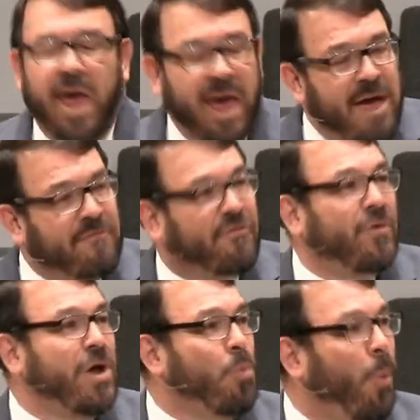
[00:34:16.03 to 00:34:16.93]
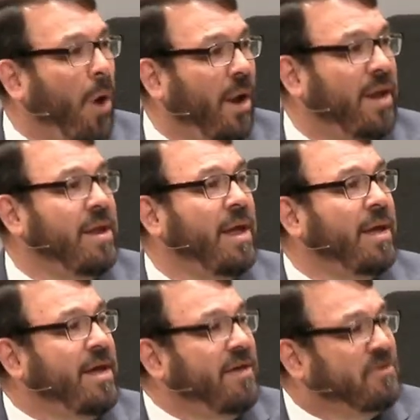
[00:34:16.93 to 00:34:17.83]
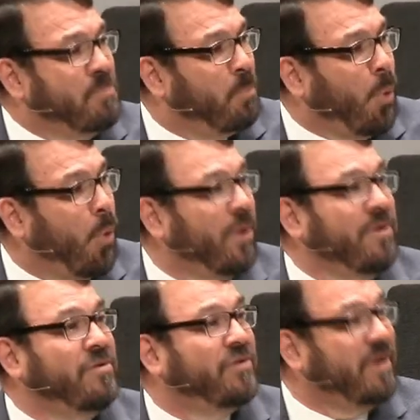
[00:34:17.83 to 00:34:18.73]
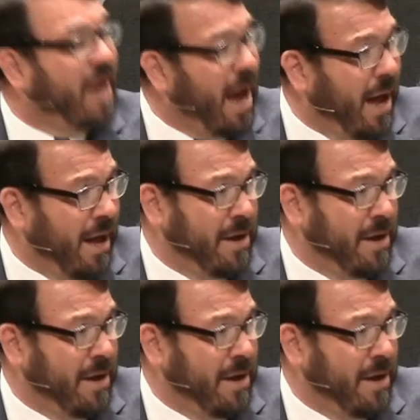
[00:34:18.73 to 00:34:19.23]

Everyone is important to God.